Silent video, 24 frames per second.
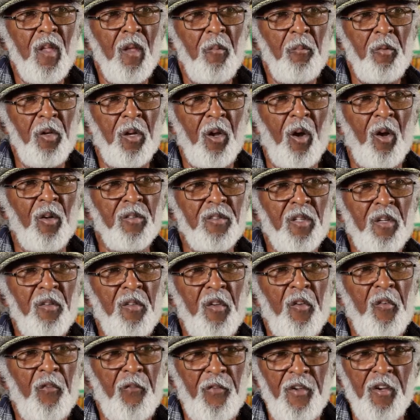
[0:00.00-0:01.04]
because of
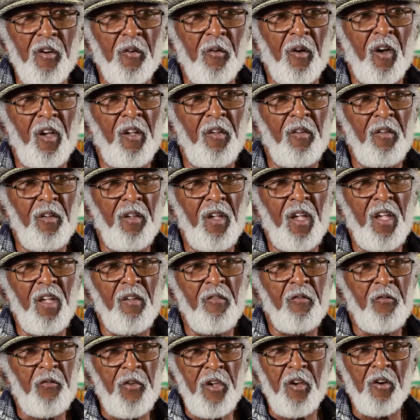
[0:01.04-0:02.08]
a
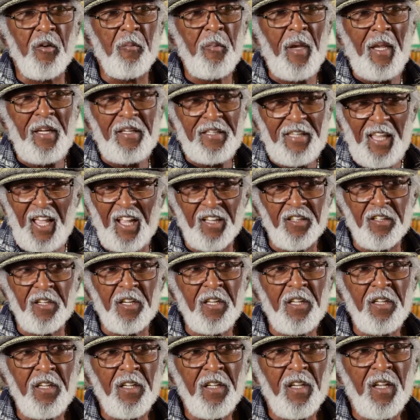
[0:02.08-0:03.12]
fear
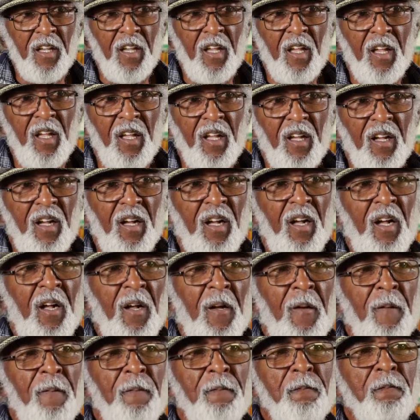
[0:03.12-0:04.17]
mentality.
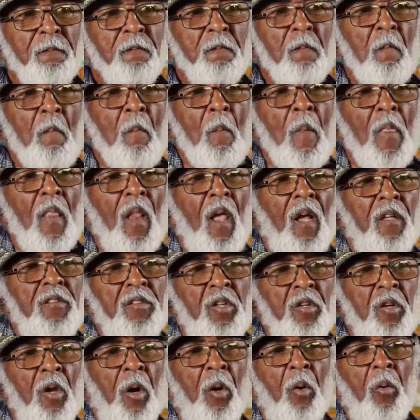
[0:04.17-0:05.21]
You
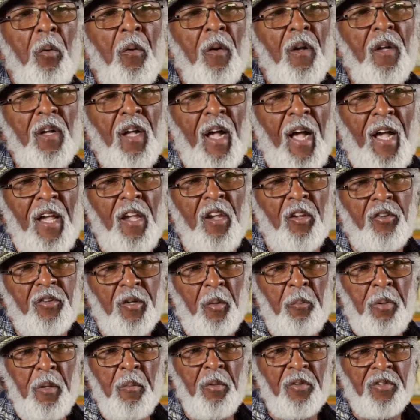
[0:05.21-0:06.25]
know, I hear
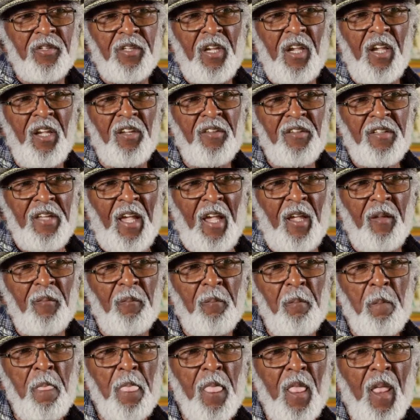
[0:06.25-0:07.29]
some people say is that
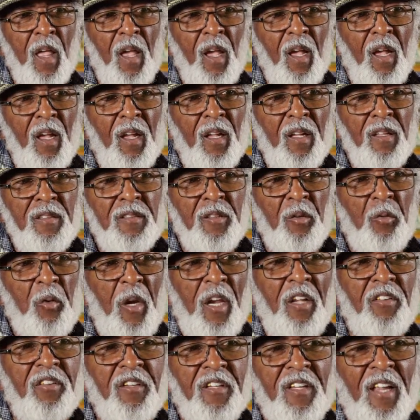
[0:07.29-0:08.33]
the
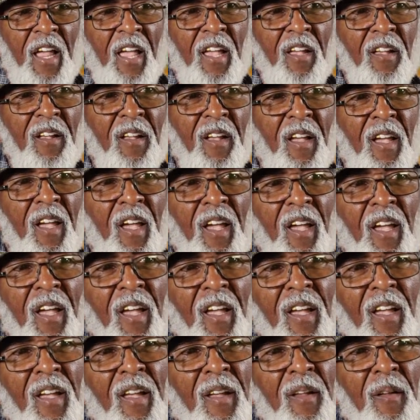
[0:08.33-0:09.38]
race is like
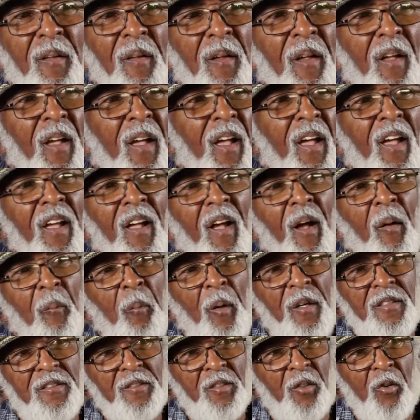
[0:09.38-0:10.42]
a
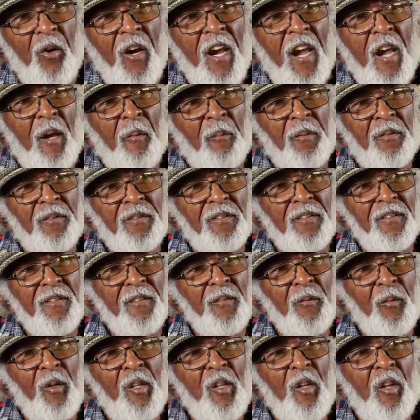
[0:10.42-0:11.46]
bunch of crabs.
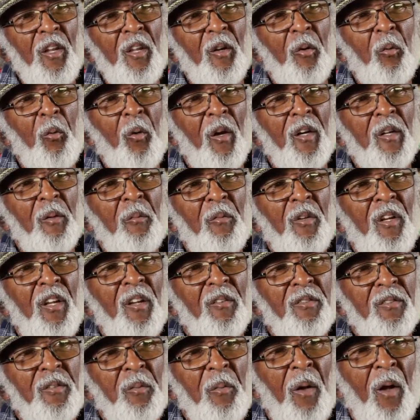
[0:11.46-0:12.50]
When you lift one up, you
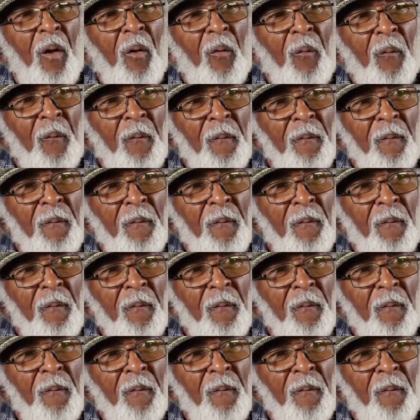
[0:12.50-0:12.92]
lift them all,